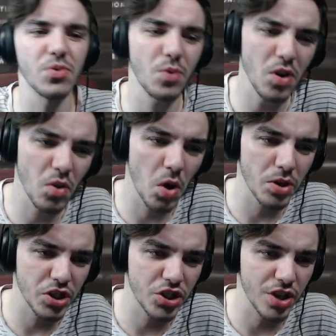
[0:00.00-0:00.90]
what a load
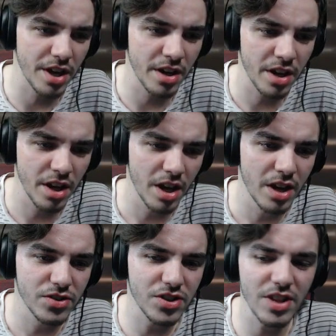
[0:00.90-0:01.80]
of shit.
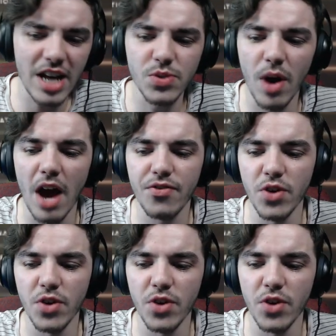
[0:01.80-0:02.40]
See, that's what I feel